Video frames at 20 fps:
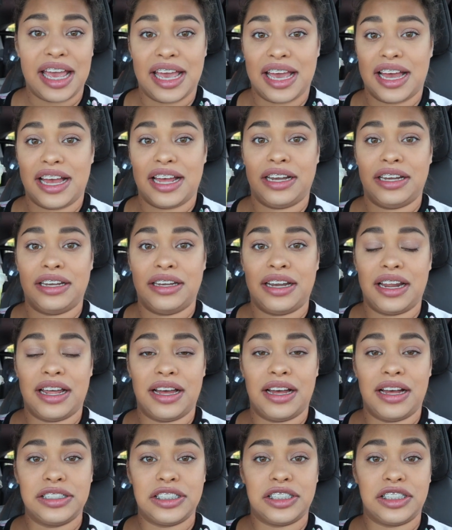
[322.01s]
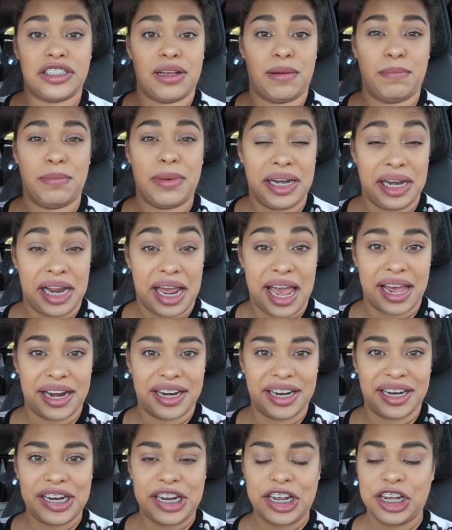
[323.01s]
and some
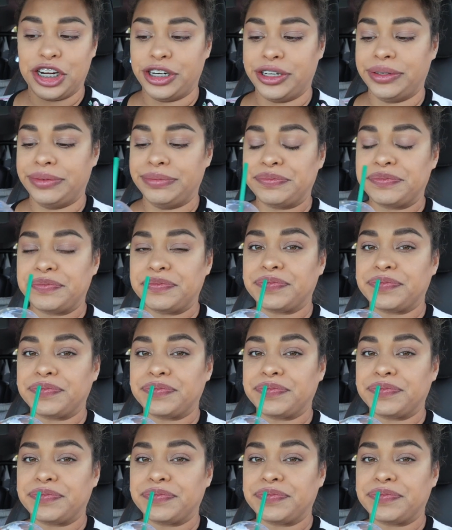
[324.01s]
banana in here.